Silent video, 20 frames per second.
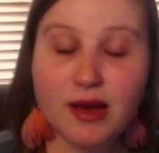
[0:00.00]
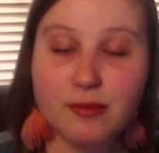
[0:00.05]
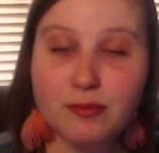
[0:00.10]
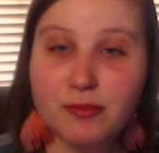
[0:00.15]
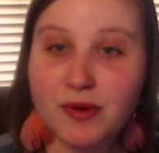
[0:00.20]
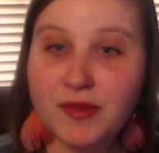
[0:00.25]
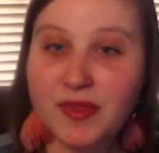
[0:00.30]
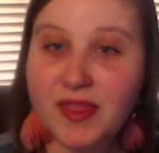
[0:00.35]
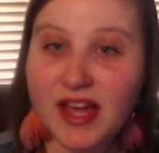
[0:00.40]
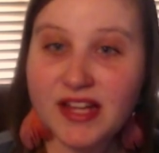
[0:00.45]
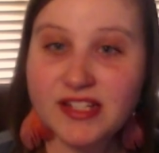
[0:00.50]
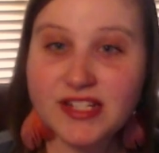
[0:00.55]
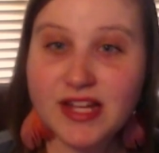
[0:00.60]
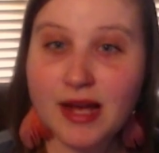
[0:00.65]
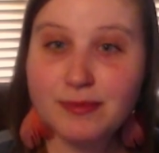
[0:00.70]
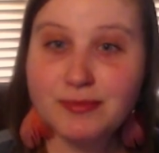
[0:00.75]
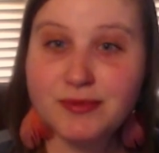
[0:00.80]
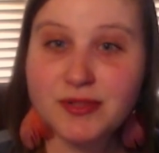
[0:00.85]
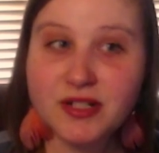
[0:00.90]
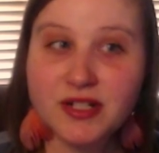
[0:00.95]
but that
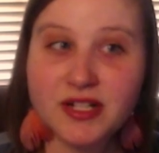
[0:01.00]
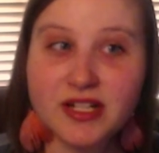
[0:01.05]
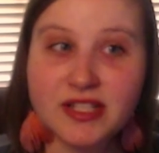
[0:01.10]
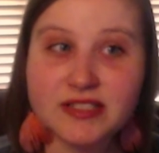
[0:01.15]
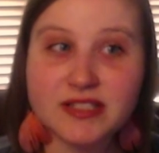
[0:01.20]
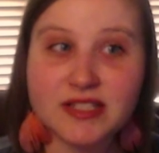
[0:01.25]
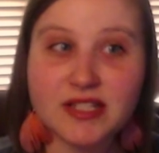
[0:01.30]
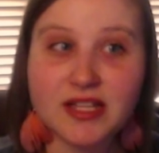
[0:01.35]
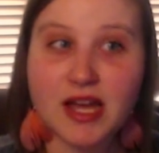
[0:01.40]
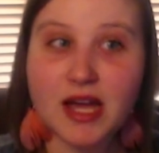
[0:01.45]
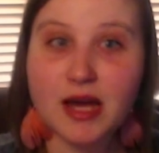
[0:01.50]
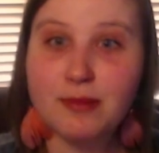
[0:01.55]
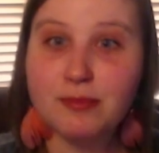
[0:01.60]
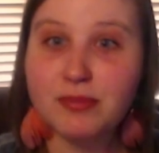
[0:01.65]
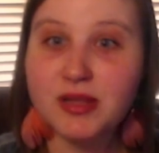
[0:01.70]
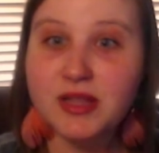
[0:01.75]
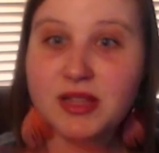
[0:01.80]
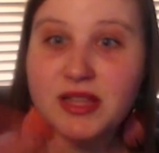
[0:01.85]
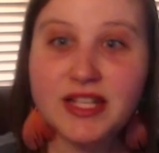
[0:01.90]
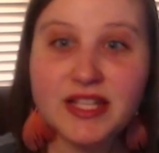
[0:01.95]
chapter is
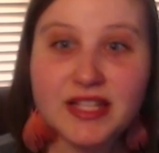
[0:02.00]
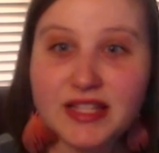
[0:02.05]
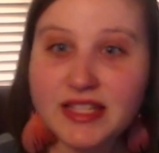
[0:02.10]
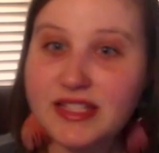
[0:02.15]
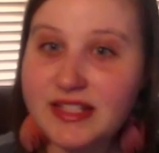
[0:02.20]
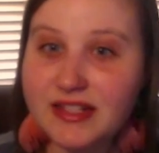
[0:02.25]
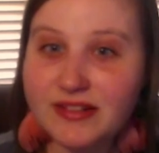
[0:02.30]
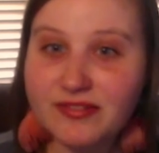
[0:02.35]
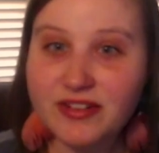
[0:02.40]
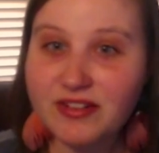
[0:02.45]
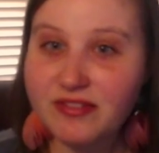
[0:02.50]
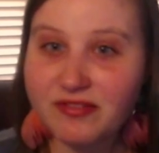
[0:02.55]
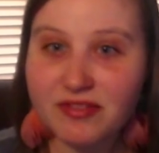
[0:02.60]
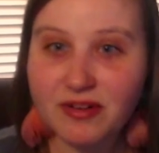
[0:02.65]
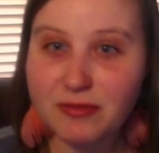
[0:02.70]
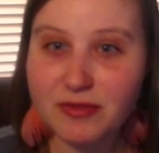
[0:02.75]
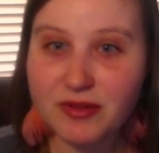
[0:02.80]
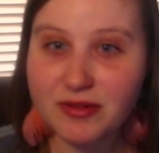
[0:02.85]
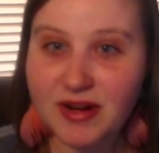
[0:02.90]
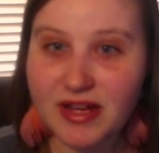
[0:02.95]
completely different
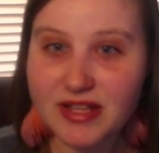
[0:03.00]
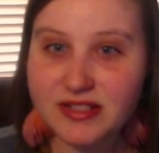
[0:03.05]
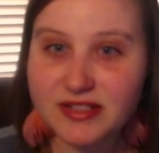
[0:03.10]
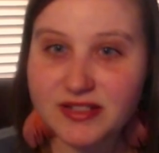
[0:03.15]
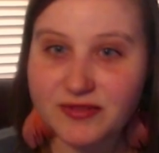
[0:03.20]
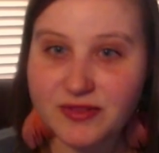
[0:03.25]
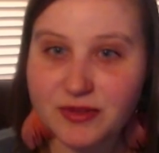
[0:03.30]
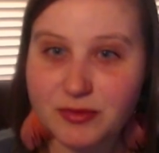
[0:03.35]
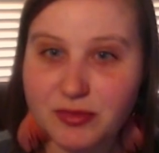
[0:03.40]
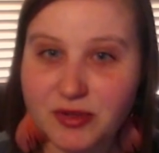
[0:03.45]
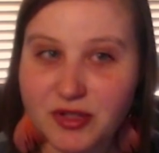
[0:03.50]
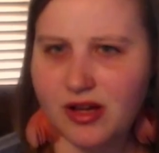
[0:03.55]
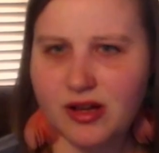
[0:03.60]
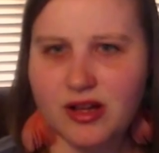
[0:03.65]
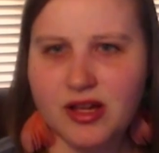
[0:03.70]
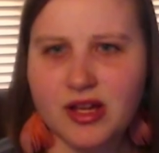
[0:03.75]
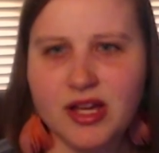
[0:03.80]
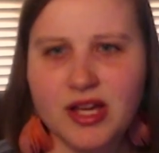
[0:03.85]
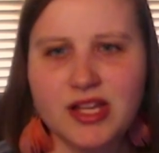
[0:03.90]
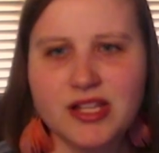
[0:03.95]
from the rest of the book.
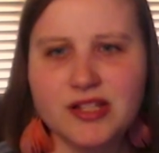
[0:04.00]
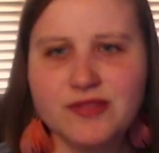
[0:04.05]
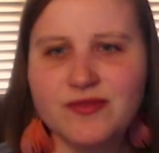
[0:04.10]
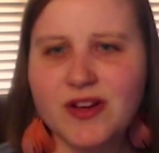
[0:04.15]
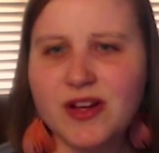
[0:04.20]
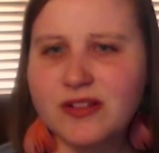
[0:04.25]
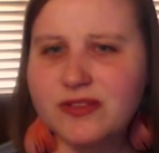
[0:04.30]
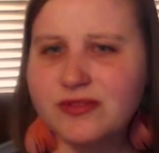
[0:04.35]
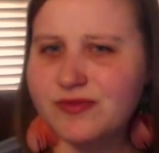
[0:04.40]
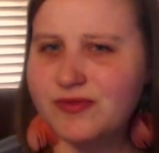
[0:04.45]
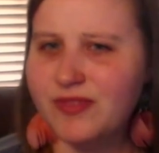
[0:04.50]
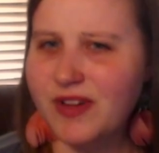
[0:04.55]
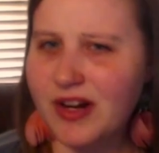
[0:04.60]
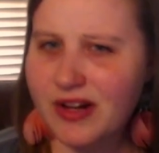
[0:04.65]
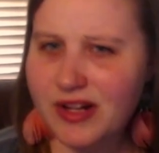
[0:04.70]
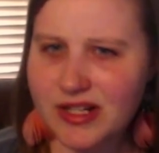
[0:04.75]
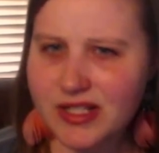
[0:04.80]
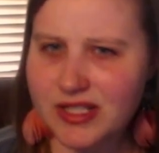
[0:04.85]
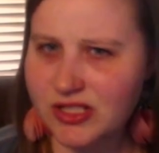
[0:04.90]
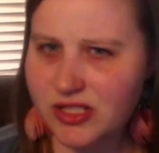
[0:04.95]
It felt
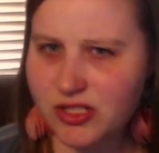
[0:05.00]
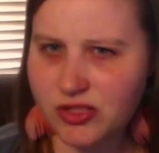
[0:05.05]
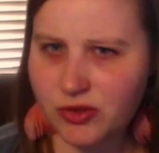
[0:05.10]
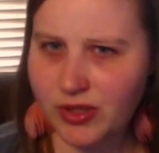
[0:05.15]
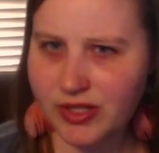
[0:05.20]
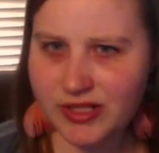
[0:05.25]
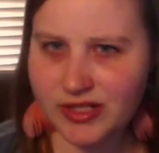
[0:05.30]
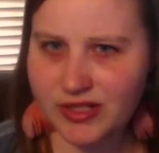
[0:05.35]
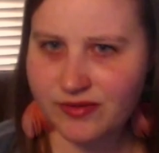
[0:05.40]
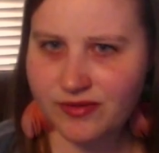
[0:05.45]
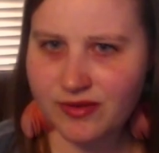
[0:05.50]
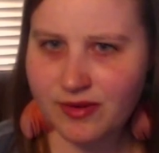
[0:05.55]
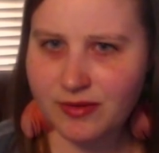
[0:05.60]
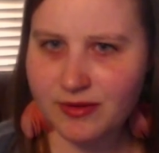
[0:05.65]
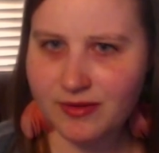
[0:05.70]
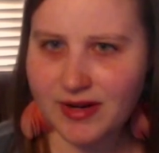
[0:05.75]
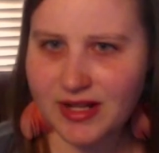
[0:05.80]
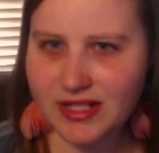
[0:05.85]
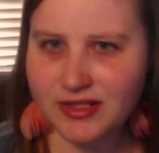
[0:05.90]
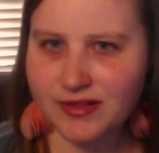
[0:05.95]
very disjointed from
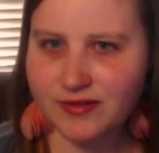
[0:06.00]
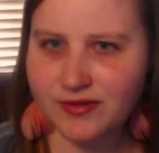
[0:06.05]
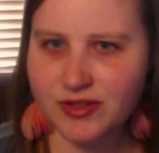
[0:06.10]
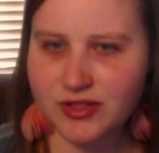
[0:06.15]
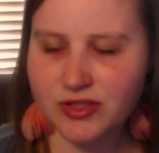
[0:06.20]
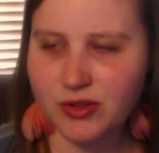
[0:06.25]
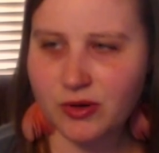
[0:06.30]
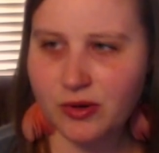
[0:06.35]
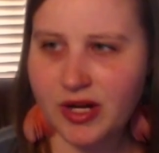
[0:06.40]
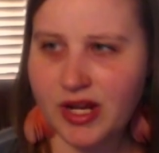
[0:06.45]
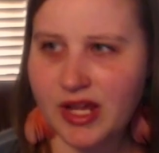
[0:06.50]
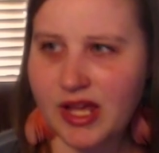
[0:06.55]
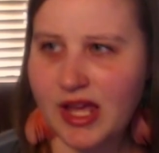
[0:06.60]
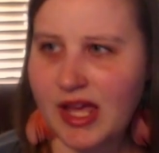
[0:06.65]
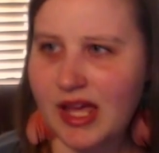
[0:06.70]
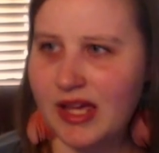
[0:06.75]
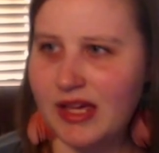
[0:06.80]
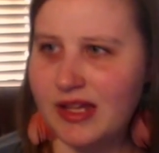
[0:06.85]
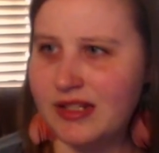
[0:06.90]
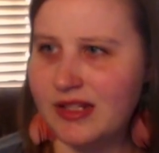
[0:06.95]
the rest of the story,
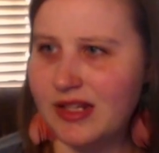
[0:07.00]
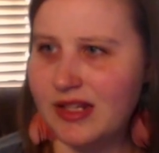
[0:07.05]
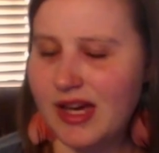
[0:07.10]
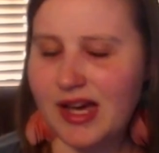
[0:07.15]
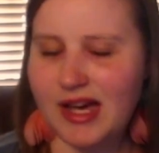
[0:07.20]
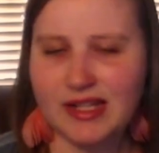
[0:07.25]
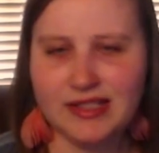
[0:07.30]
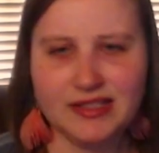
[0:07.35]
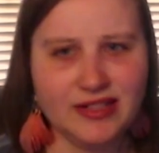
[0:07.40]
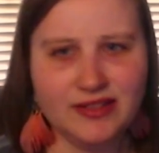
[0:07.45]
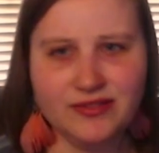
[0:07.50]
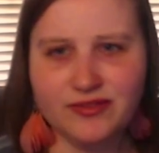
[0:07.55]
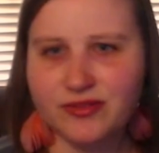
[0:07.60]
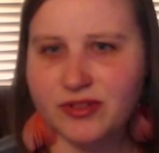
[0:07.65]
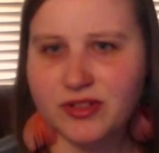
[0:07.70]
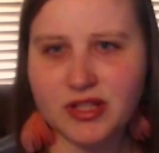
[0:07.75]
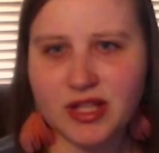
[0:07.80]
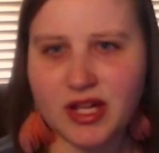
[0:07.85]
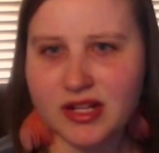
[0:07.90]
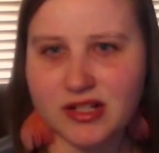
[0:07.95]
and I didn't
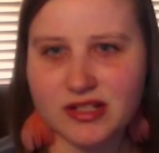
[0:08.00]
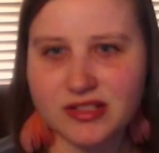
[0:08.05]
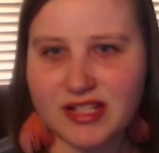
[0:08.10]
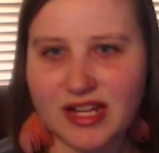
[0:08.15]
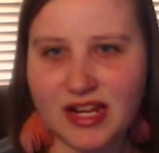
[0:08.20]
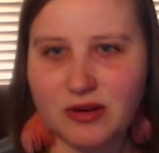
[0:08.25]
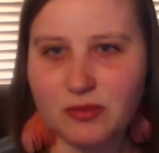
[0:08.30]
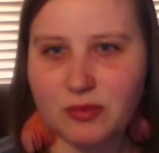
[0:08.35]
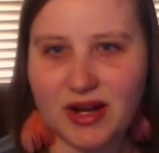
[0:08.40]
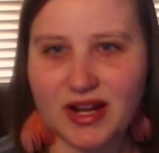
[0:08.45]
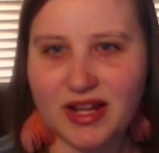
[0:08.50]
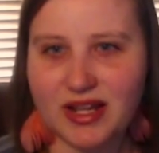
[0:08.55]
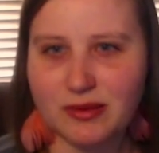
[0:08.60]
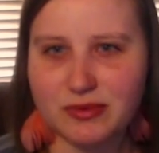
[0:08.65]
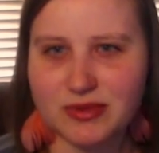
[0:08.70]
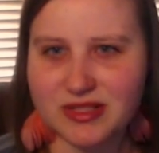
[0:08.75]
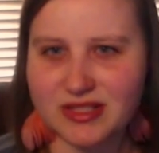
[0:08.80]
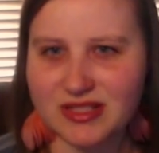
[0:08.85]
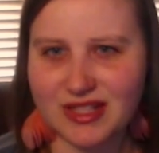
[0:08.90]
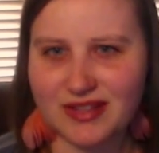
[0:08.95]
fully understand why it
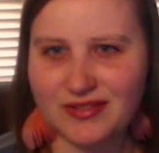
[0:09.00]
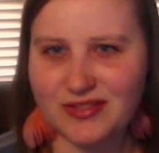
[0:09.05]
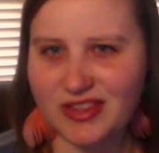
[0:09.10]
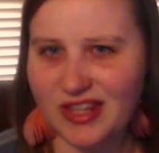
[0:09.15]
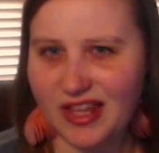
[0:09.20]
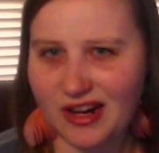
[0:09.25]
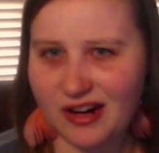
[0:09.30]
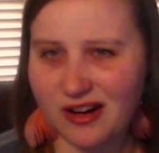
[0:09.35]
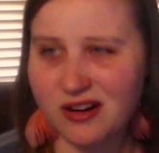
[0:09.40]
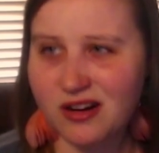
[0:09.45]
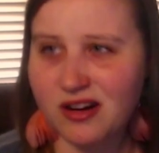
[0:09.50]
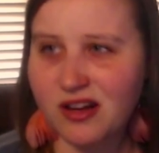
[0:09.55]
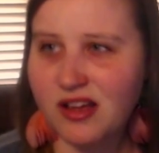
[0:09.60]
was even there.